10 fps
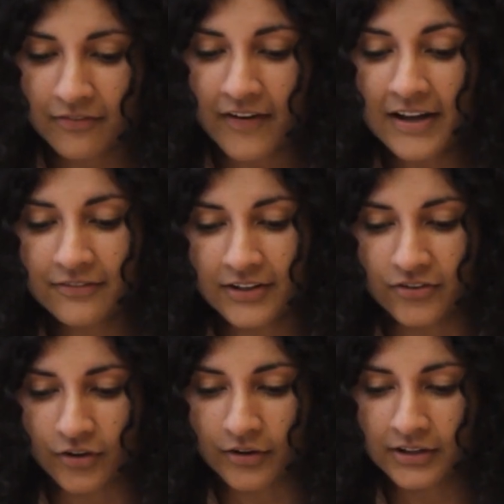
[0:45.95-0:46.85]
Five
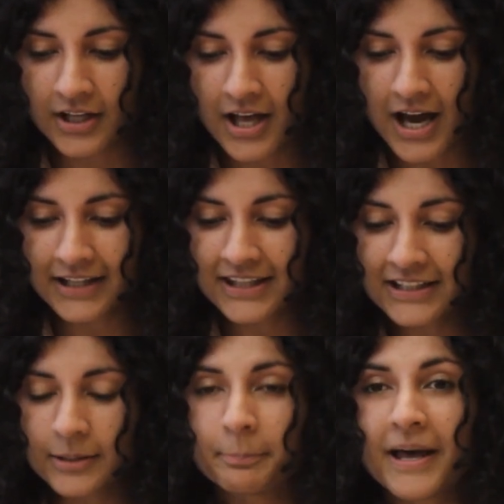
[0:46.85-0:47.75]
years on, I
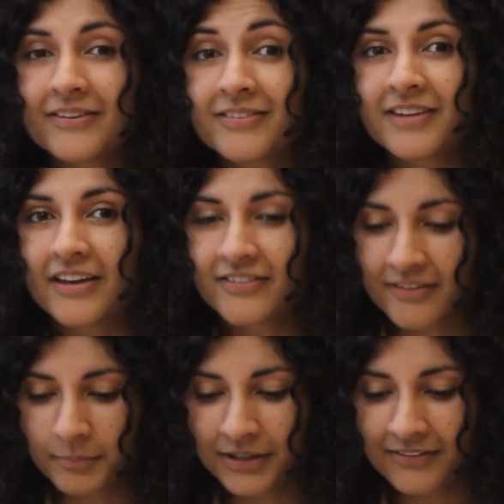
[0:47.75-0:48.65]
think the best
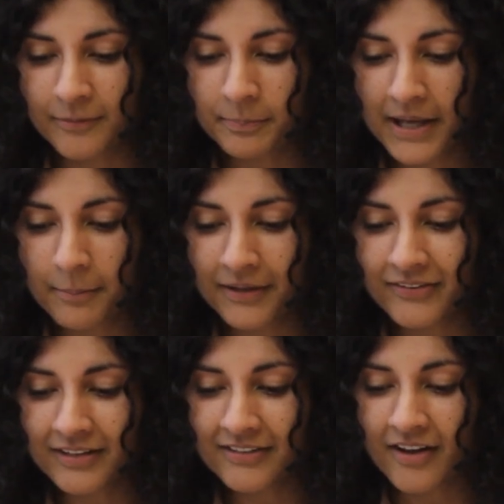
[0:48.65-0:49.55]
testament to
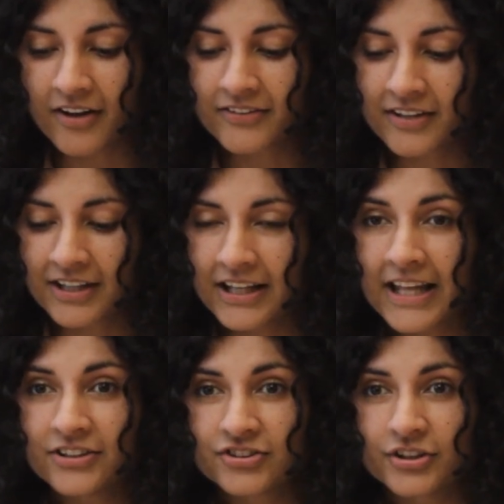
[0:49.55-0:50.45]
BMSD's
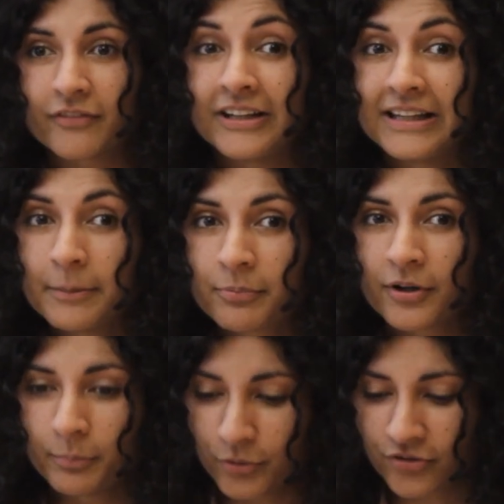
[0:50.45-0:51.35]
articulation of a
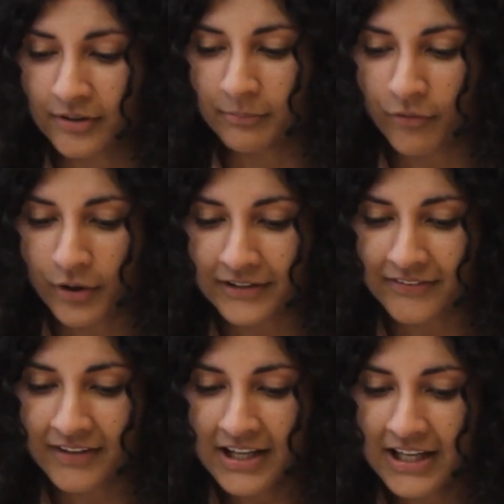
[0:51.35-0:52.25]
liberal Muslim
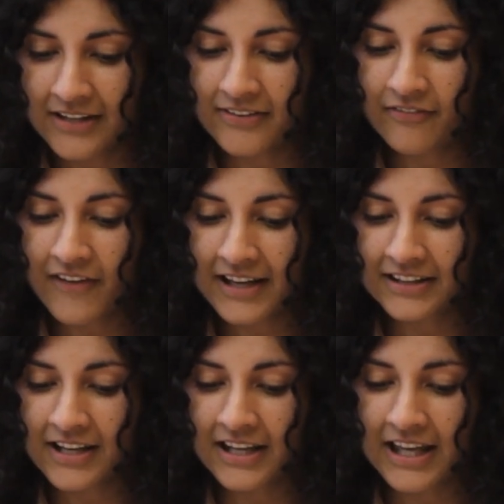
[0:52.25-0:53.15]
voice is the
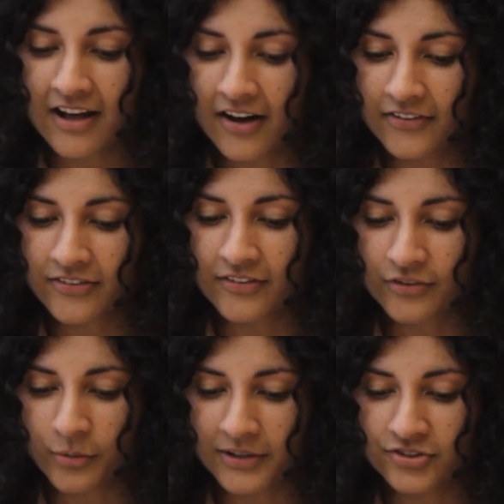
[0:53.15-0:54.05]
fact that I get asked this
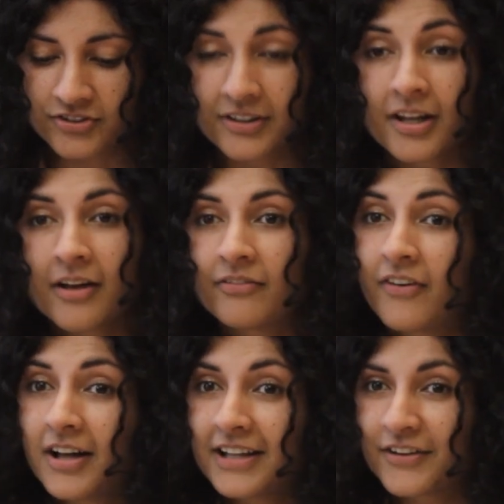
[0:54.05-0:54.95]
question
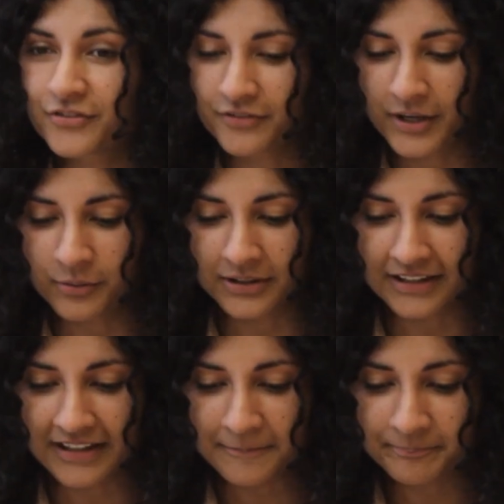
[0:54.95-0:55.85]
far less
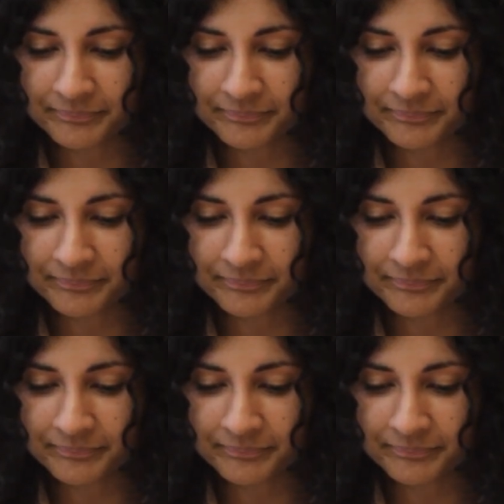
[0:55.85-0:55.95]
frequently.